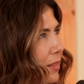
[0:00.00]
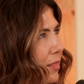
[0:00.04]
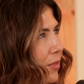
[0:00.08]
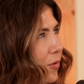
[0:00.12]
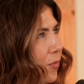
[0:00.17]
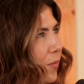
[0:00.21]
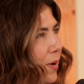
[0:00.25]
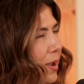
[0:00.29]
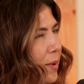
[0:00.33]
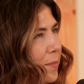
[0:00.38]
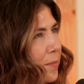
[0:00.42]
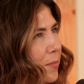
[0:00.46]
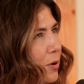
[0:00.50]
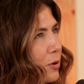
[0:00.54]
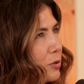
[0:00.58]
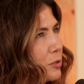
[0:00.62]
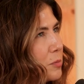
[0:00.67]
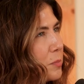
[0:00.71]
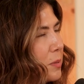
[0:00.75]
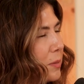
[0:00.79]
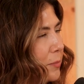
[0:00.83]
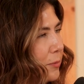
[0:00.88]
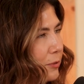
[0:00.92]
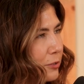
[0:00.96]
the way
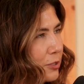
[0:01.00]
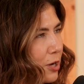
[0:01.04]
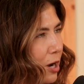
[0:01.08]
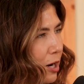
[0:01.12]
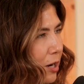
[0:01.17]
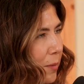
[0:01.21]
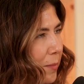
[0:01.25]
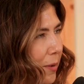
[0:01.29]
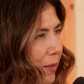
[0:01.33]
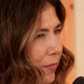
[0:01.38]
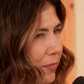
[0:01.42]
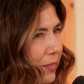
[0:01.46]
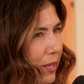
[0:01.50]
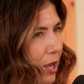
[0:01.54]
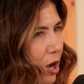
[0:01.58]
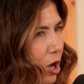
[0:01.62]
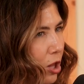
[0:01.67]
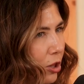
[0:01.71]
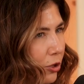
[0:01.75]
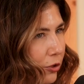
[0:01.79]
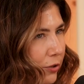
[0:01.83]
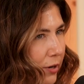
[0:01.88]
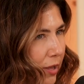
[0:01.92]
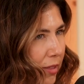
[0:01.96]
most people talk about the
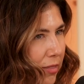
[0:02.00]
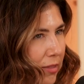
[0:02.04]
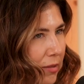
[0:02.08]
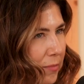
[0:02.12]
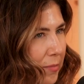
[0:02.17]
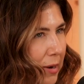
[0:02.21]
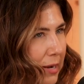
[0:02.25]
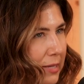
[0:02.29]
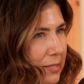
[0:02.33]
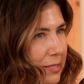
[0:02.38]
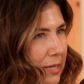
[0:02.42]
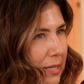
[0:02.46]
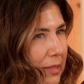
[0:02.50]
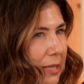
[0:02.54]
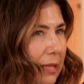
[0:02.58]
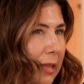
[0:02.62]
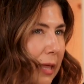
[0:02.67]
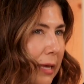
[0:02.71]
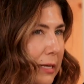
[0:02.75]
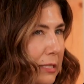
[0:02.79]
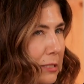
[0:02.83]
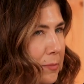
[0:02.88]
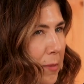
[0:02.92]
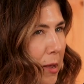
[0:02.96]
all or nothing mindset that
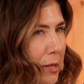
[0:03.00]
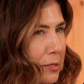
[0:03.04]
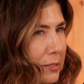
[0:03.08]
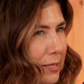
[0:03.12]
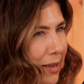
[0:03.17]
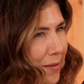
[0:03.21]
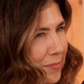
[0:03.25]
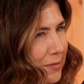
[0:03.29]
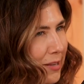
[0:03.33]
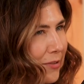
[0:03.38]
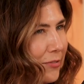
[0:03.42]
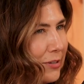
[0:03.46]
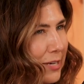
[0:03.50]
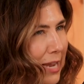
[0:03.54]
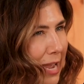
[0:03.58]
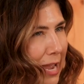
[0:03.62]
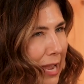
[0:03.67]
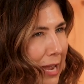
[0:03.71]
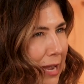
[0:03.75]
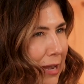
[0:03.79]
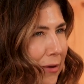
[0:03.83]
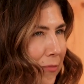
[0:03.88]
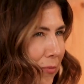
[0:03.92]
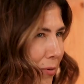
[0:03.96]
like small steps every
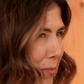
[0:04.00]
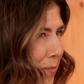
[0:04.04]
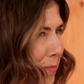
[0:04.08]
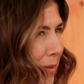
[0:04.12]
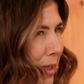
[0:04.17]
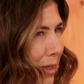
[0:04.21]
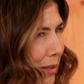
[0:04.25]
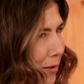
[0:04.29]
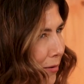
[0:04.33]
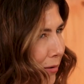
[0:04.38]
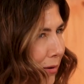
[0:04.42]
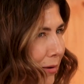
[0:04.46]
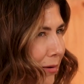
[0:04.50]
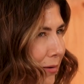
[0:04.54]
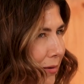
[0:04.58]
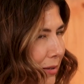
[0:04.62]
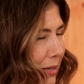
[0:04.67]
day will make,